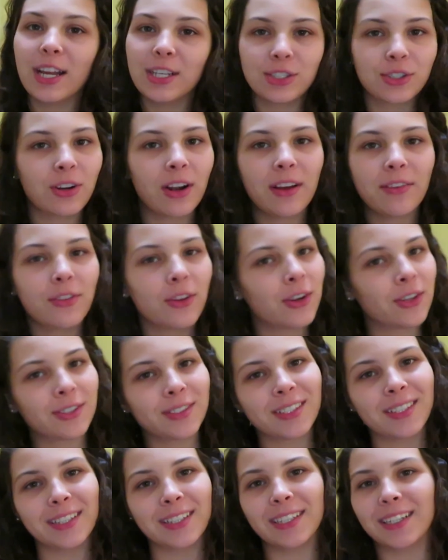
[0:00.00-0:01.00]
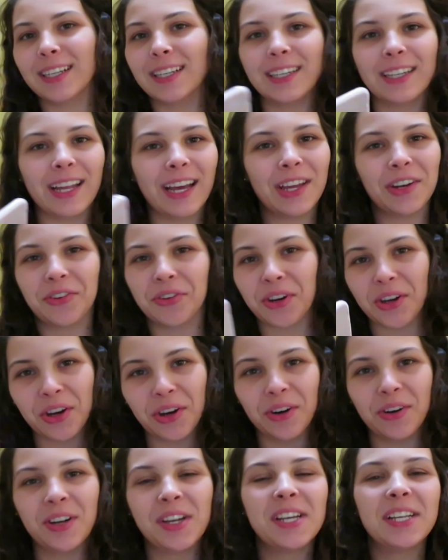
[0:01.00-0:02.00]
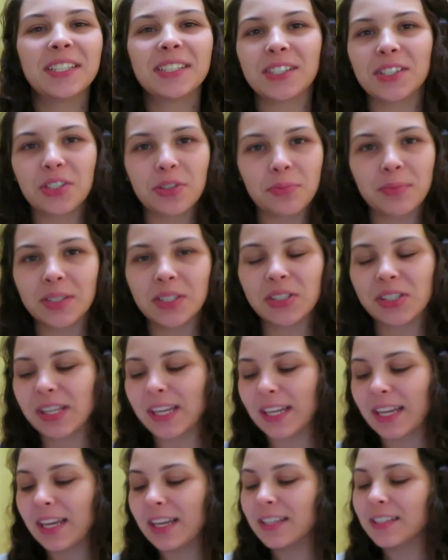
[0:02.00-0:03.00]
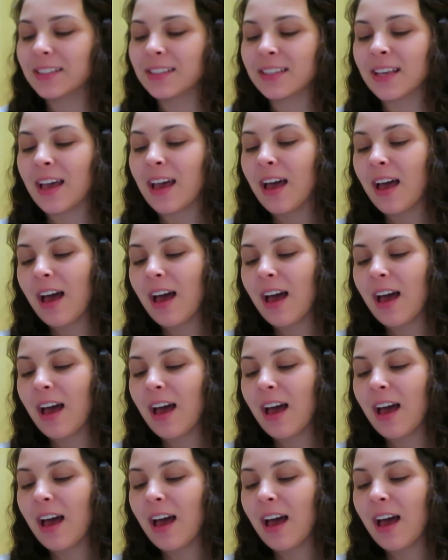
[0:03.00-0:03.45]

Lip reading: I just don't have the heart to delete it. I don't know. Sentimental, I guess.